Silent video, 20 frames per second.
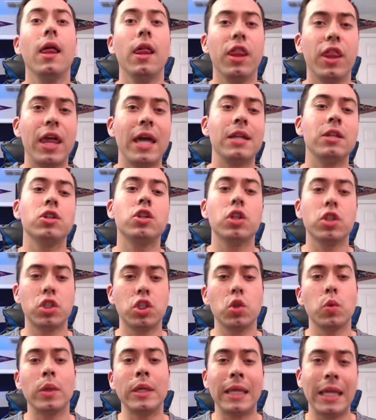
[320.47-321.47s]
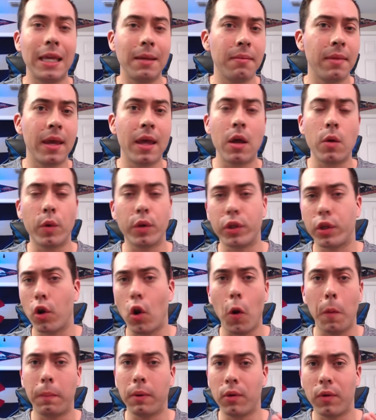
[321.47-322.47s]
than just doing email with your
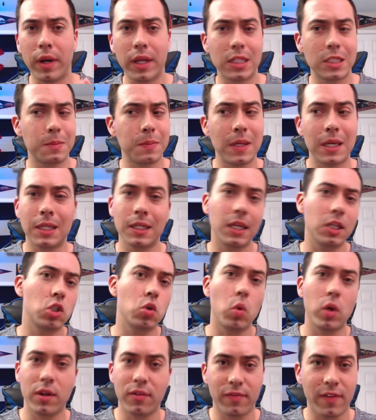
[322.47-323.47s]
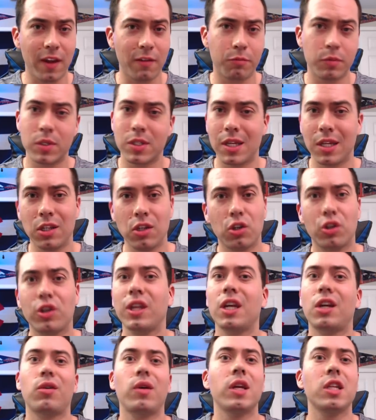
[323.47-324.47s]
open rates being like 25% and your
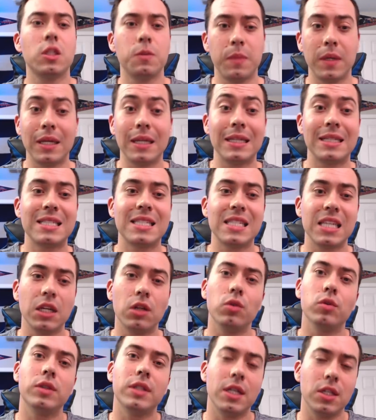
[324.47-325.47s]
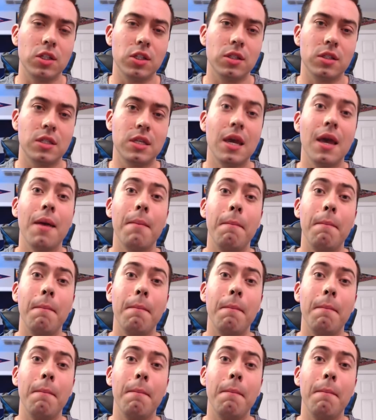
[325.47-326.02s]
click rates being single digits.